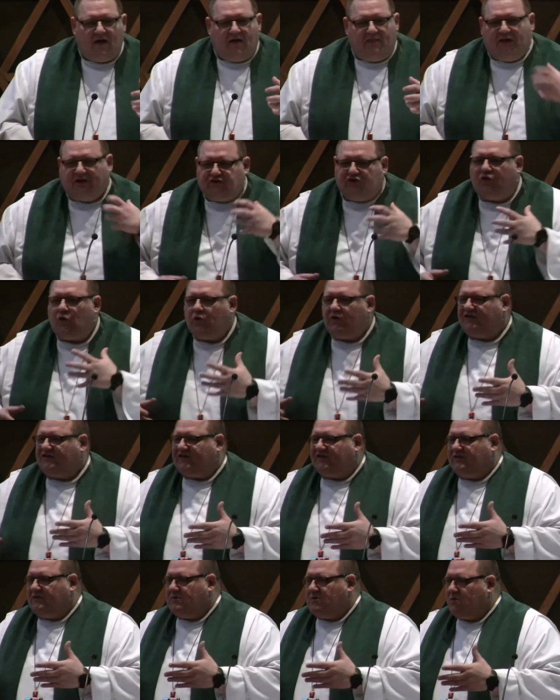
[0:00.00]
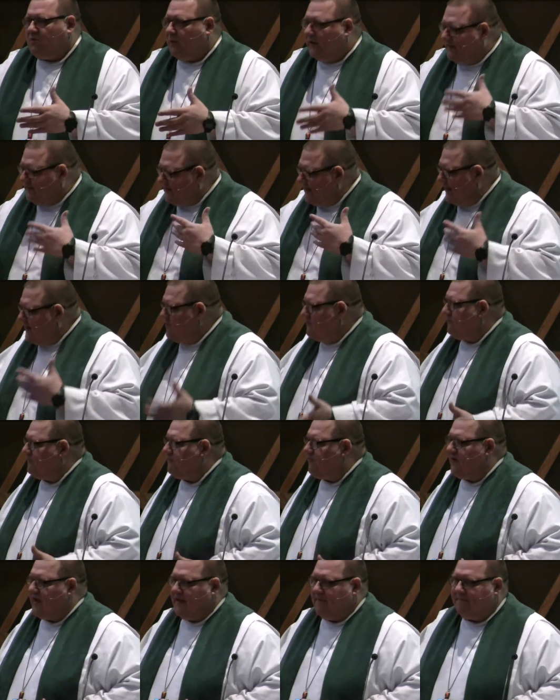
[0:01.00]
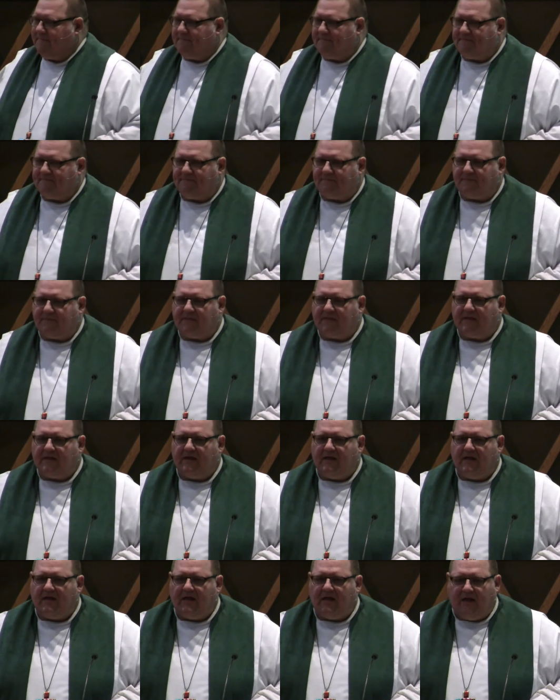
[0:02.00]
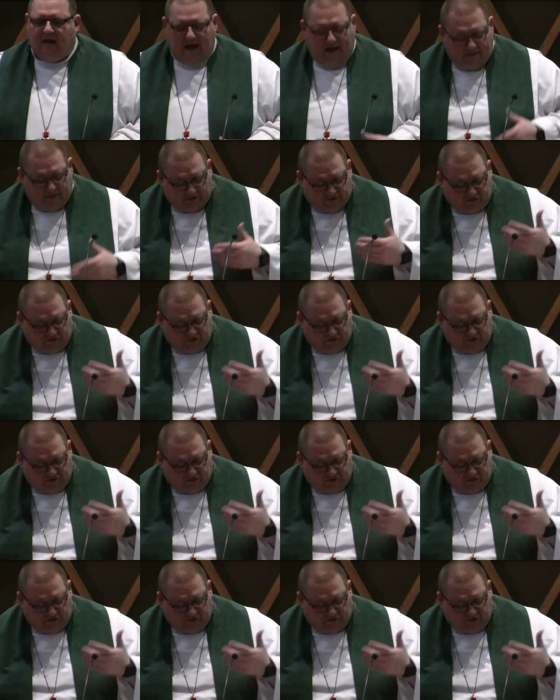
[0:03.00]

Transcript: The truth will set you free. And the